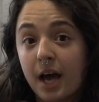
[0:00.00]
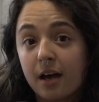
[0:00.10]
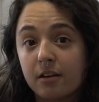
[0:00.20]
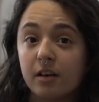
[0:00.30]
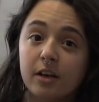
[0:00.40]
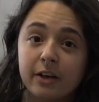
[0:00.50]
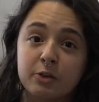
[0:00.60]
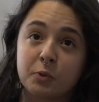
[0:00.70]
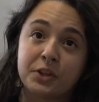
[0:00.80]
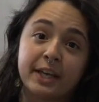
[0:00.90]
that
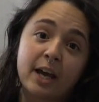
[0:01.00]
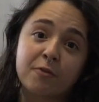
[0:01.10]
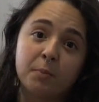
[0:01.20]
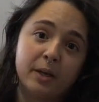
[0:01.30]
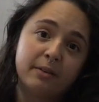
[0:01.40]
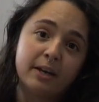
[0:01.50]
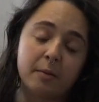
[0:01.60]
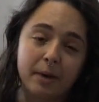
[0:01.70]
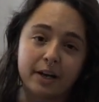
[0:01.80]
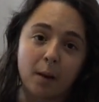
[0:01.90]
is what they get from it, and
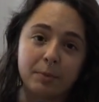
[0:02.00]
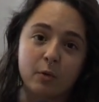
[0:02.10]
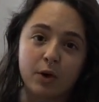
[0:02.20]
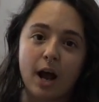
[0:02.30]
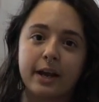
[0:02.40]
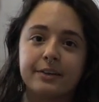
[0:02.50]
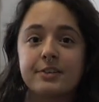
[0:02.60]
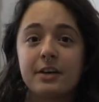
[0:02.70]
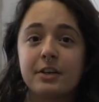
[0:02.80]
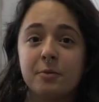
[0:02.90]
it might not be what I
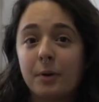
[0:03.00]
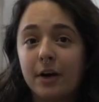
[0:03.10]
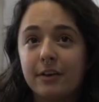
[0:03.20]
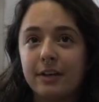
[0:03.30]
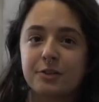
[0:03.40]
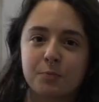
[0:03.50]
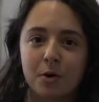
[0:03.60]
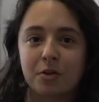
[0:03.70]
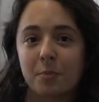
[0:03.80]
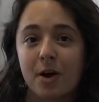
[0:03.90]
intended, but it's
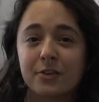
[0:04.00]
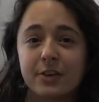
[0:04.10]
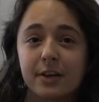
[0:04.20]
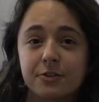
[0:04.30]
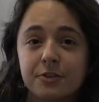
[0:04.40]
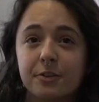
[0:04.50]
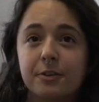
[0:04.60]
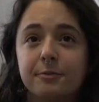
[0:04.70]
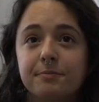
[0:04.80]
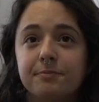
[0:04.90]
part of the process.
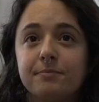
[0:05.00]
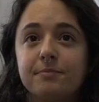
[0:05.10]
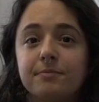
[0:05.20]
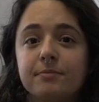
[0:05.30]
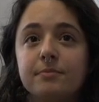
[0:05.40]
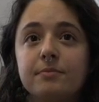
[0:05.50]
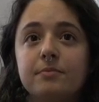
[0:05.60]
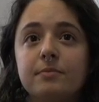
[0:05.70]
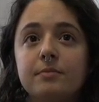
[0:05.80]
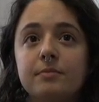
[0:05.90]
What do you enjoy
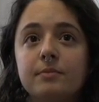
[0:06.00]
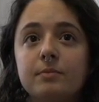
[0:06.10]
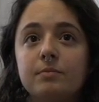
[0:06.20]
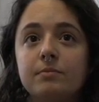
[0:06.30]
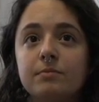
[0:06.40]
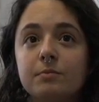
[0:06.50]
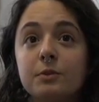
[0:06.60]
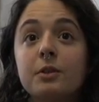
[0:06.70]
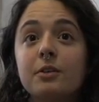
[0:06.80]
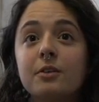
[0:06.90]
more, the
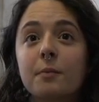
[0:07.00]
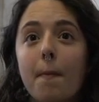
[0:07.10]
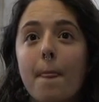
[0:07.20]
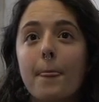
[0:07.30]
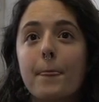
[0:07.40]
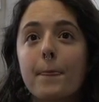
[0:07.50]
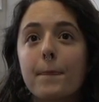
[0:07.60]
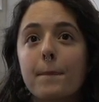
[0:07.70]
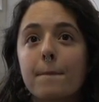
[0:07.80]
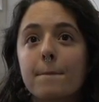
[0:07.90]
concept or just
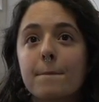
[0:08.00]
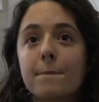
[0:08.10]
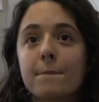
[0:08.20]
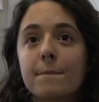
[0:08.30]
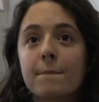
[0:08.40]
being free?